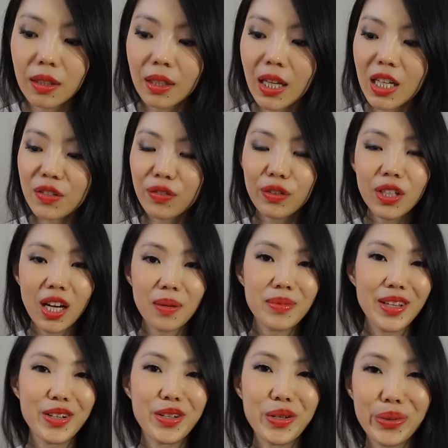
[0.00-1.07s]
The last few times
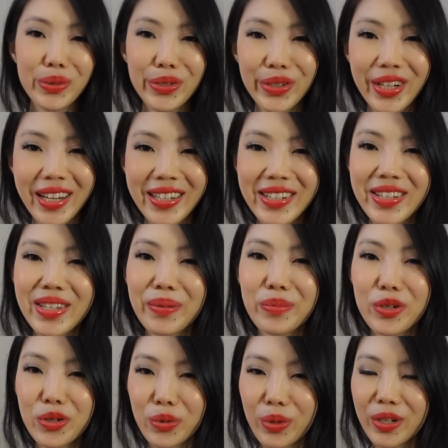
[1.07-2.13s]
I showed you guys some
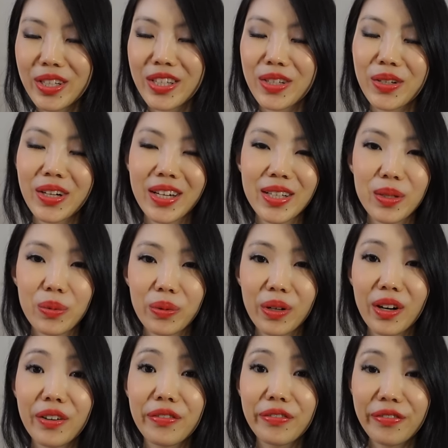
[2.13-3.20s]
shorts, you guys were
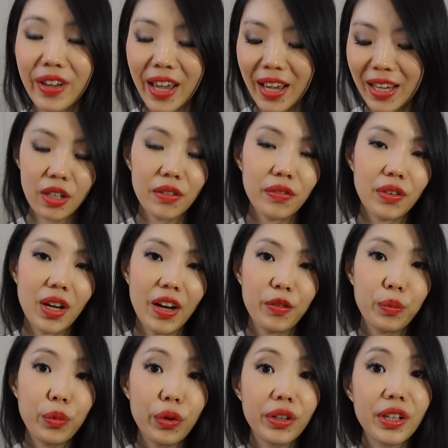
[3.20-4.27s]
a fan. If you have
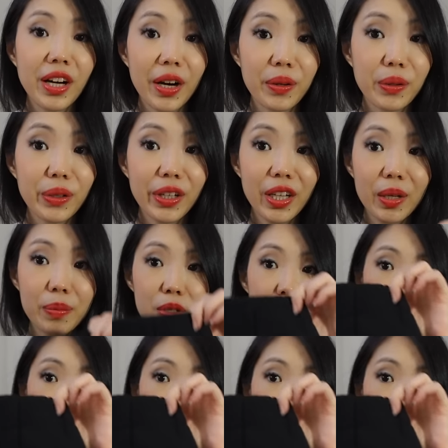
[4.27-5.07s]
more narrow hips,